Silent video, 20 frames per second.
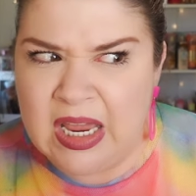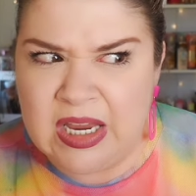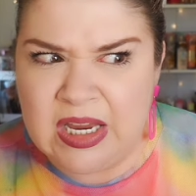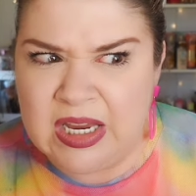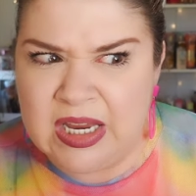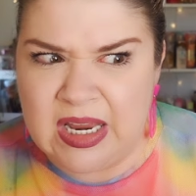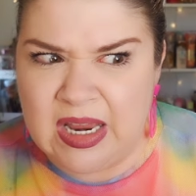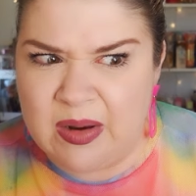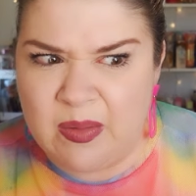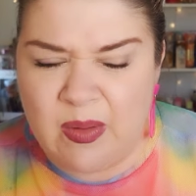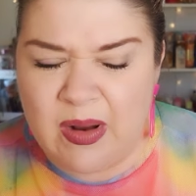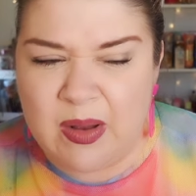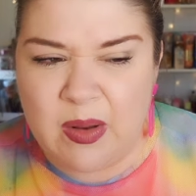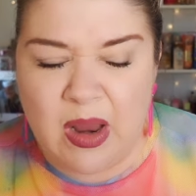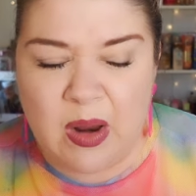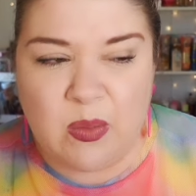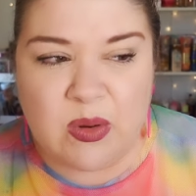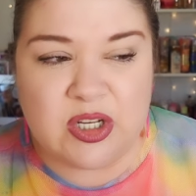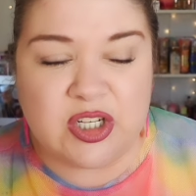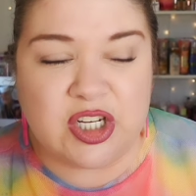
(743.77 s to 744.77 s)

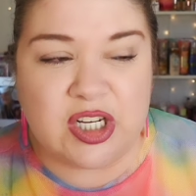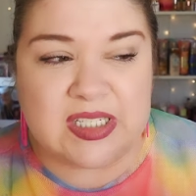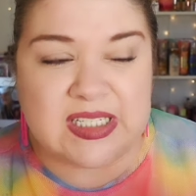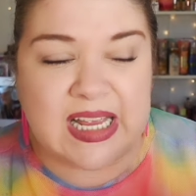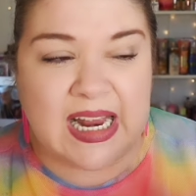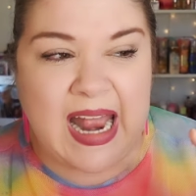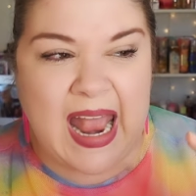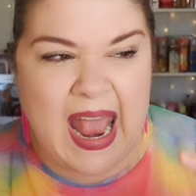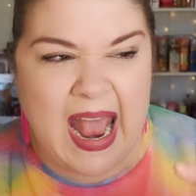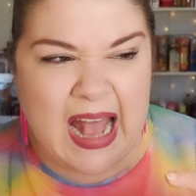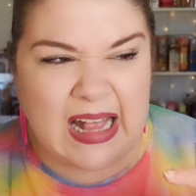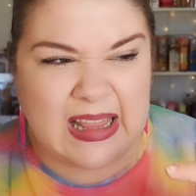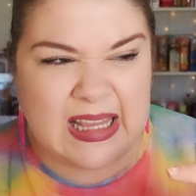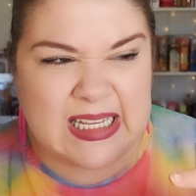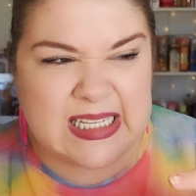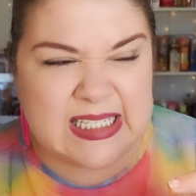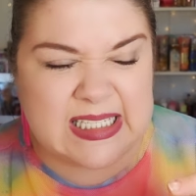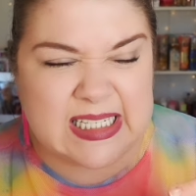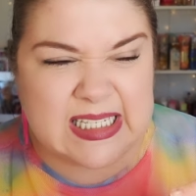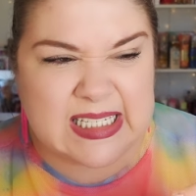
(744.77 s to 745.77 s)
it was just, it had
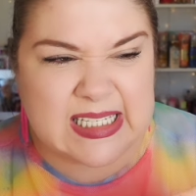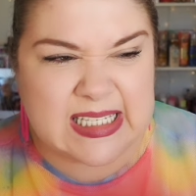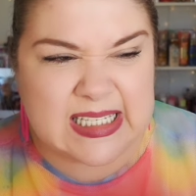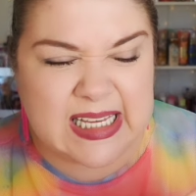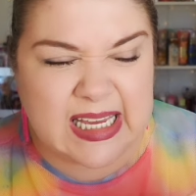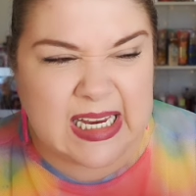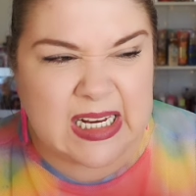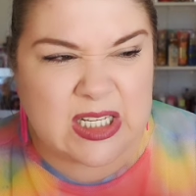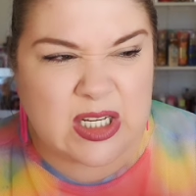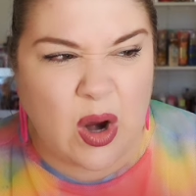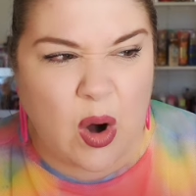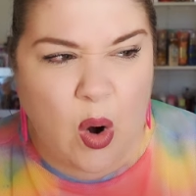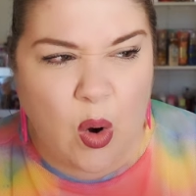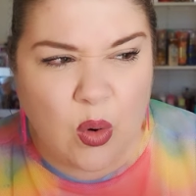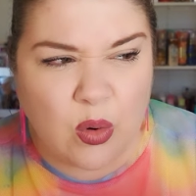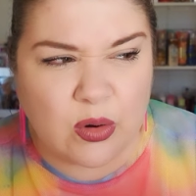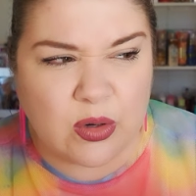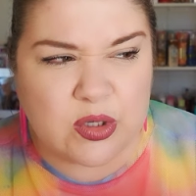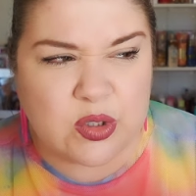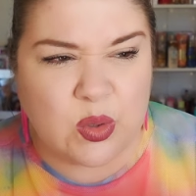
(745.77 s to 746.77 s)
this distinct
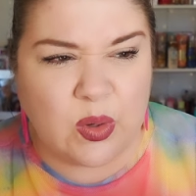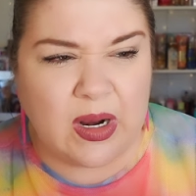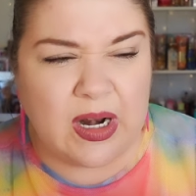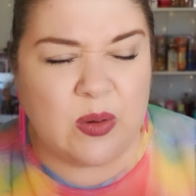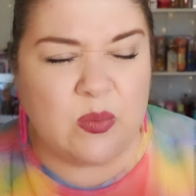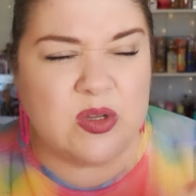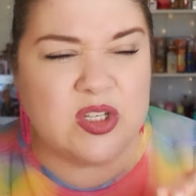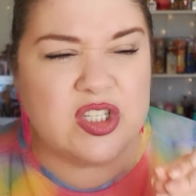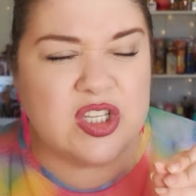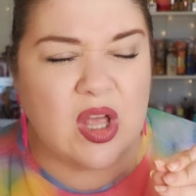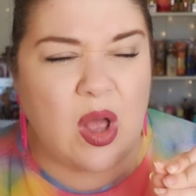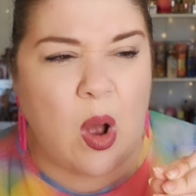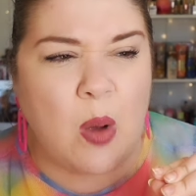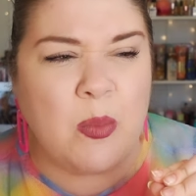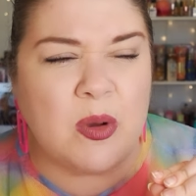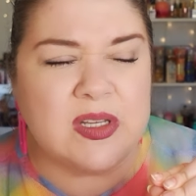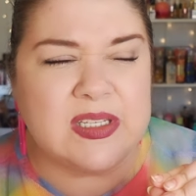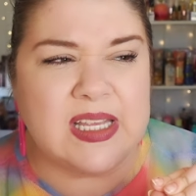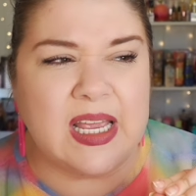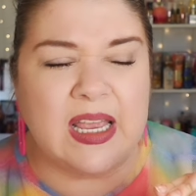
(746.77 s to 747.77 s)
odor to it. And it was
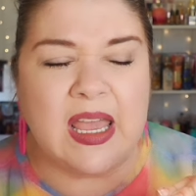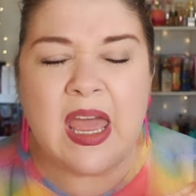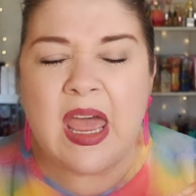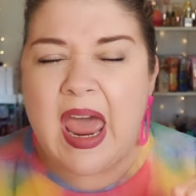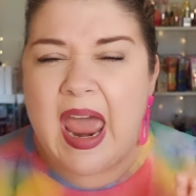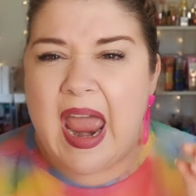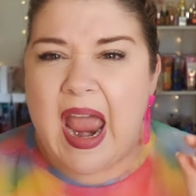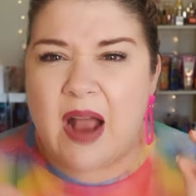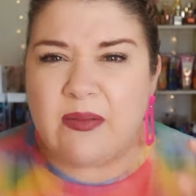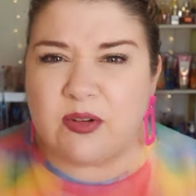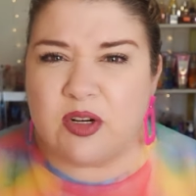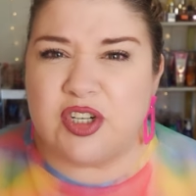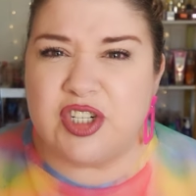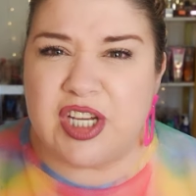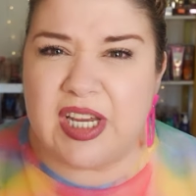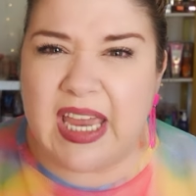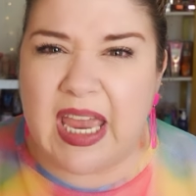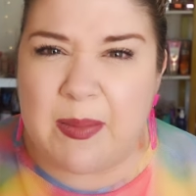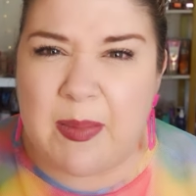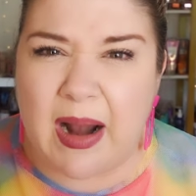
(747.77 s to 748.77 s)
almost like after
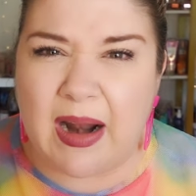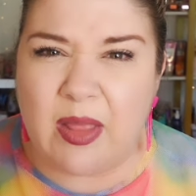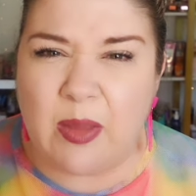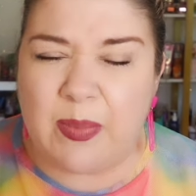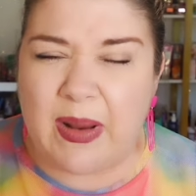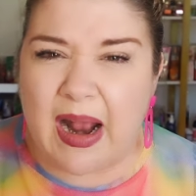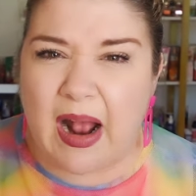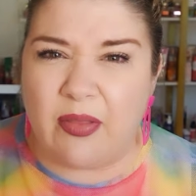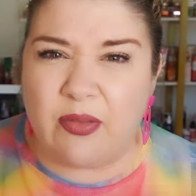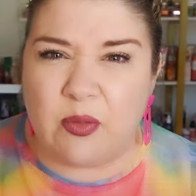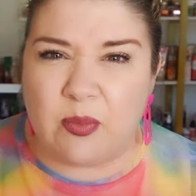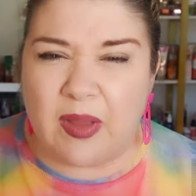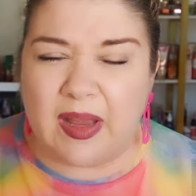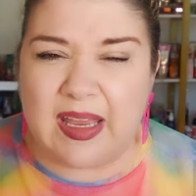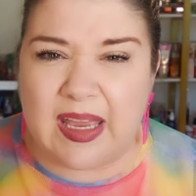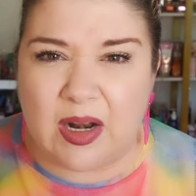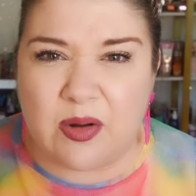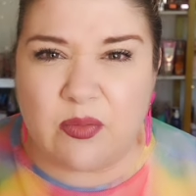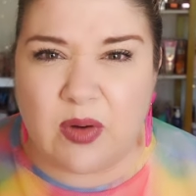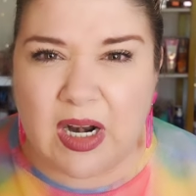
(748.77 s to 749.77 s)
she came out of the bathroom, like
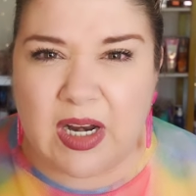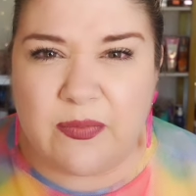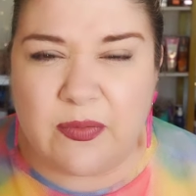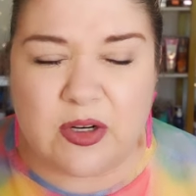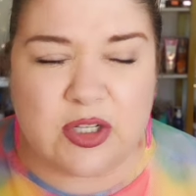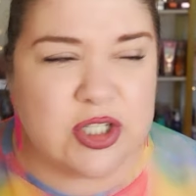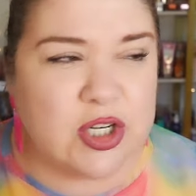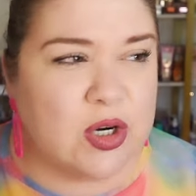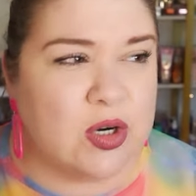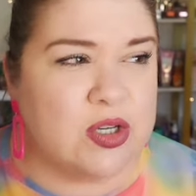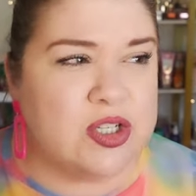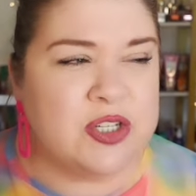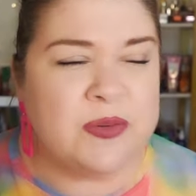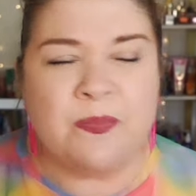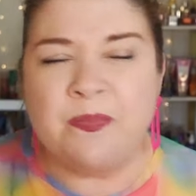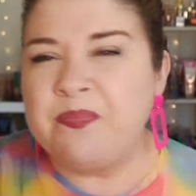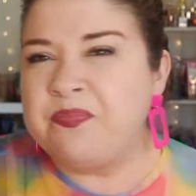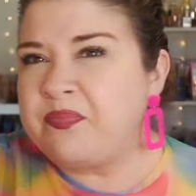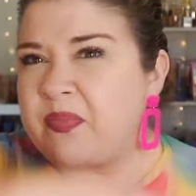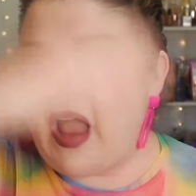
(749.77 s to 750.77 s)
getting ready for church,
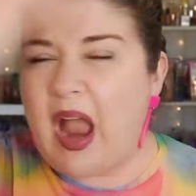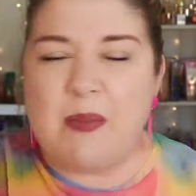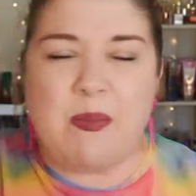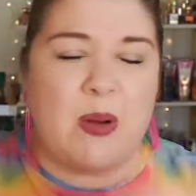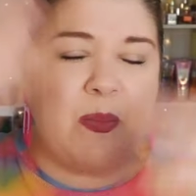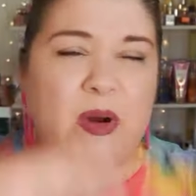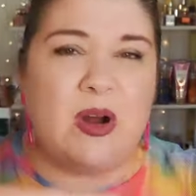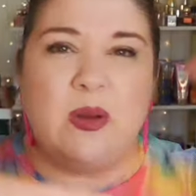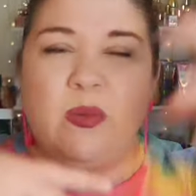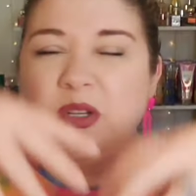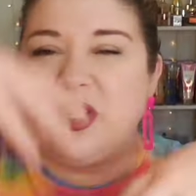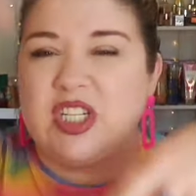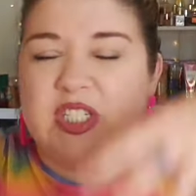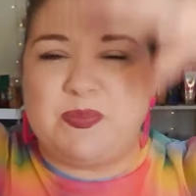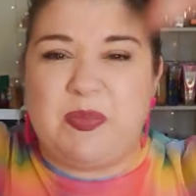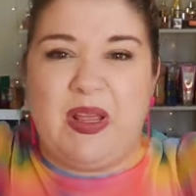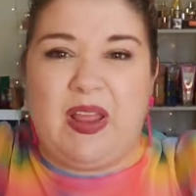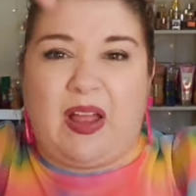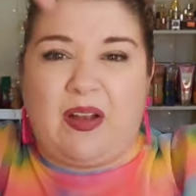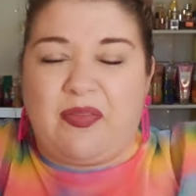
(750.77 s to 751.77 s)
I remember it would
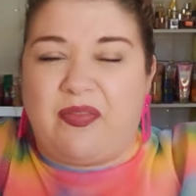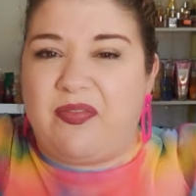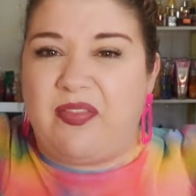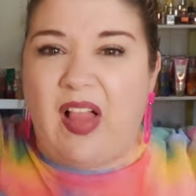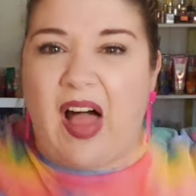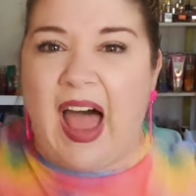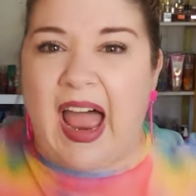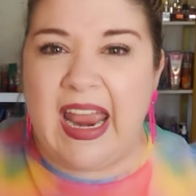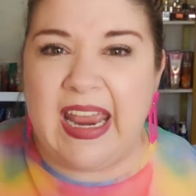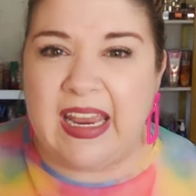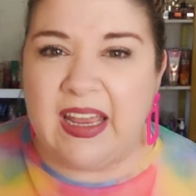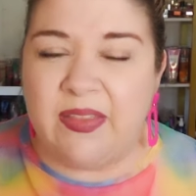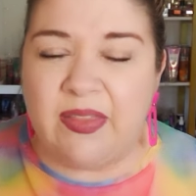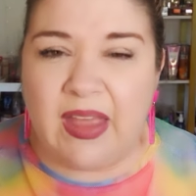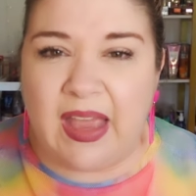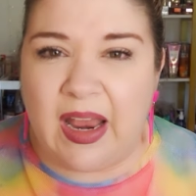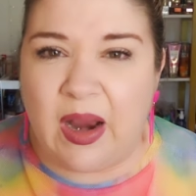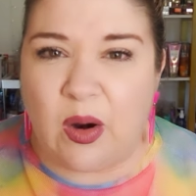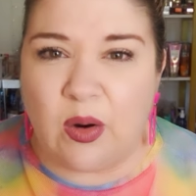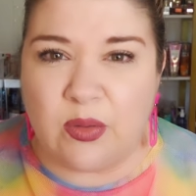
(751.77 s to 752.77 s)
just be like flying in
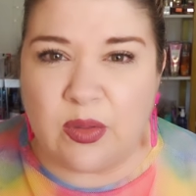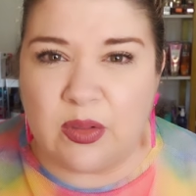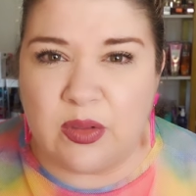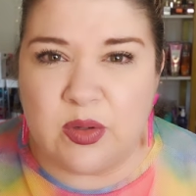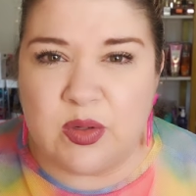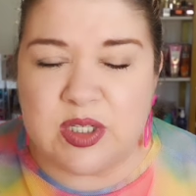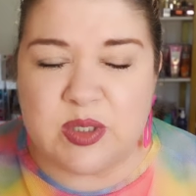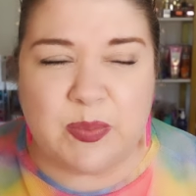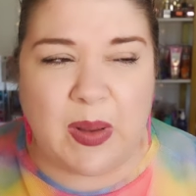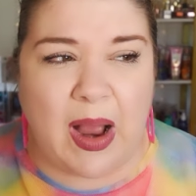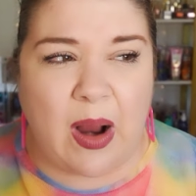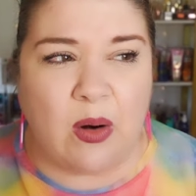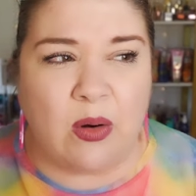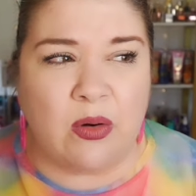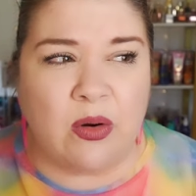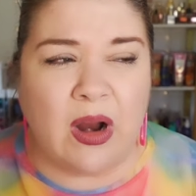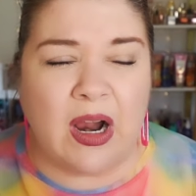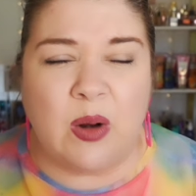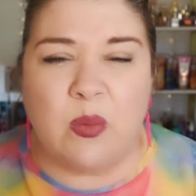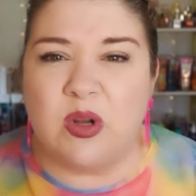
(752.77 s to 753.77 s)
the air, the loose
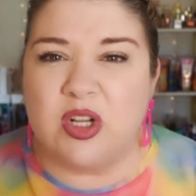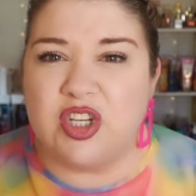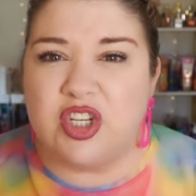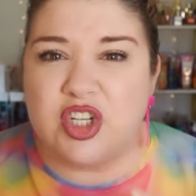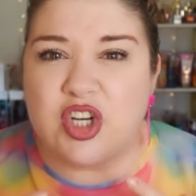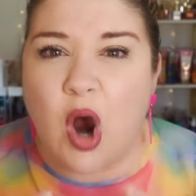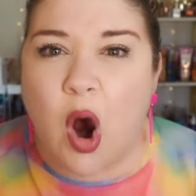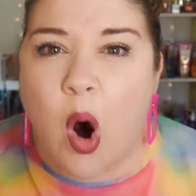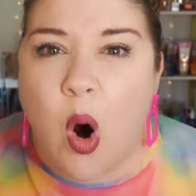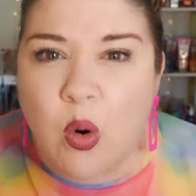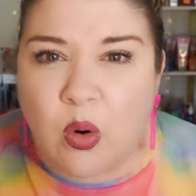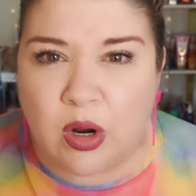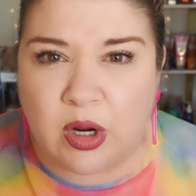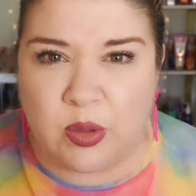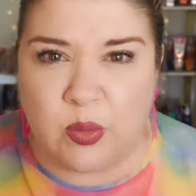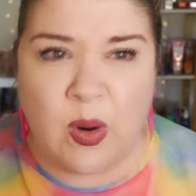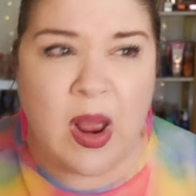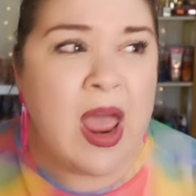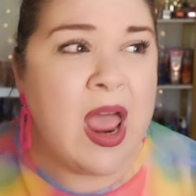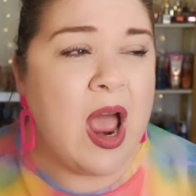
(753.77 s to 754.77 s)
powder, and it would choke you.